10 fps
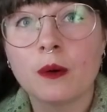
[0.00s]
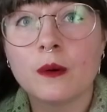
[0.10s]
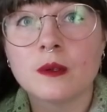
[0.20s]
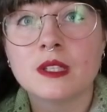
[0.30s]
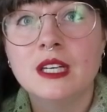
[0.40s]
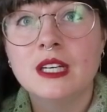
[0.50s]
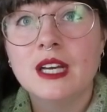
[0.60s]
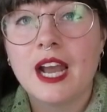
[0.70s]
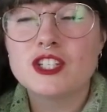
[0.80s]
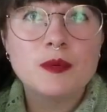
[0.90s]
goal,
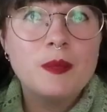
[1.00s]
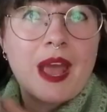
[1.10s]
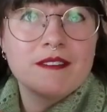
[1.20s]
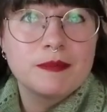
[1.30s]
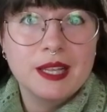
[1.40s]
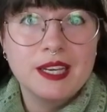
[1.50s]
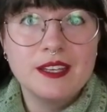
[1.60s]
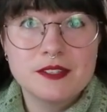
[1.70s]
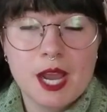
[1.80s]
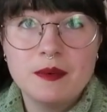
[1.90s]
I should have plenty
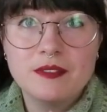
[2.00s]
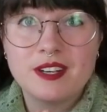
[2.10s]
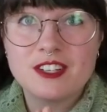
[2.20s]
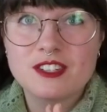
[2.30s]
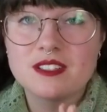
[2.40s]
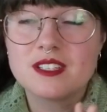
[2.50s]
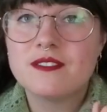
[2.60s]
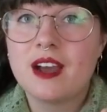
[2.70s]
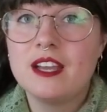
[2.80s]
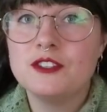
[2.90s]
of time to finish this
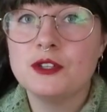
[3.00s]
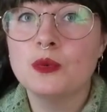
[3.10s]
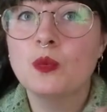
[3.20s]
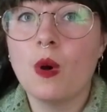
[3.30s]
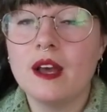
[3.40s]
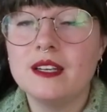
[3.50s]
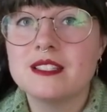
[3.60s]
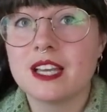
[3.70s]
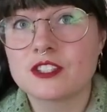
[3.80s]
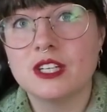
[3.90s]
if I do one
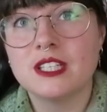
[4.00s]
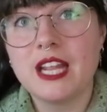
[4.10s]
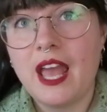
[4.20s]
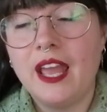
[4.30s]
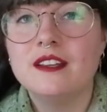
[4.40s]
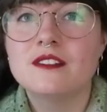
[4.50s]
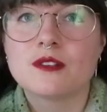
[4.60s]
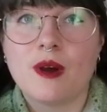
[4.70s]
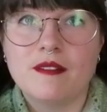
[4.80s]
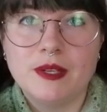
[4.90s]
section a day.
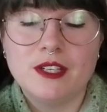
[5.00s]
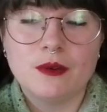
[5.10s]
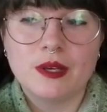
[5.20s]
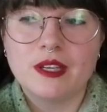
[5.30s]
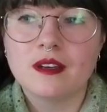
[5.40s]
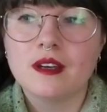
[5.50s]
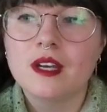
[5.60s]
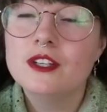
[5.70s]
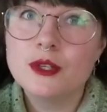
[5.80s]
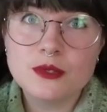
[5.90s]
So I've been doing
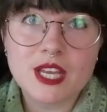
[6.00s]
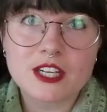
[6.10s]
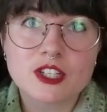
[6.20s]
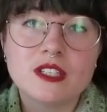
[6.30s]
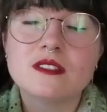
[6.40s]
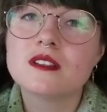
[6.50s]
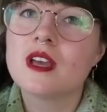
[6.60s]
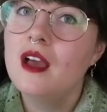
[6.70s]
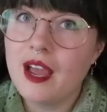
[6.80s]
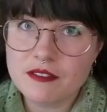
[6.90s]
two sections
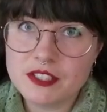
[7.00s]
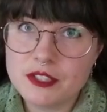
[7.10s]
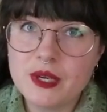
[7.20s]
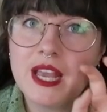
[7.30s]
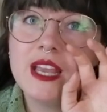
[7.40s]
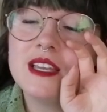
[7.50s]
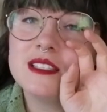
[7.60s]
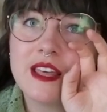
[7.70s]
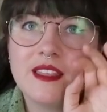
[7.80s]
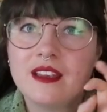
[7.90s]
every two
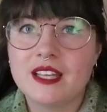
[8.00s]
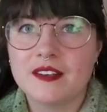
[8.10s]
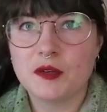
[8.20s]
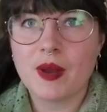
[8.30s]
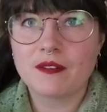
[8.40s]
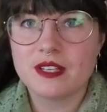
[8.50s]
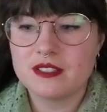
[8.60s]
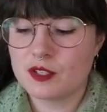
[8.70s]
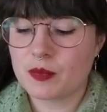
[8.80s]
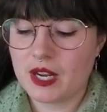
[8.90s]
days and then giving my
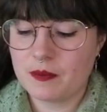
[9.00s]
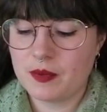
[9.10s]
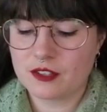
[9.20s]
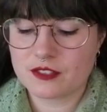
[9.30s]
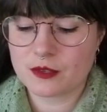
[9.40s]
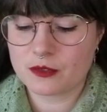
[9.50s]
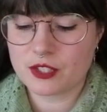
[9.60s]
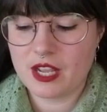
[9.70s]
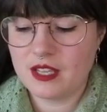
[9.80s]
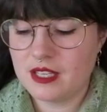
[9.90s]
wrists a break because
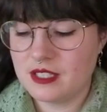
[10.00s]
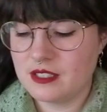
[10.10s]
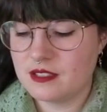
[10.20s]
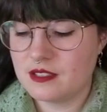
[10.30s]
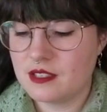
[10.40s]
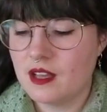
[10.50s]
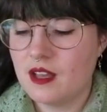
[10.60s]
crochet is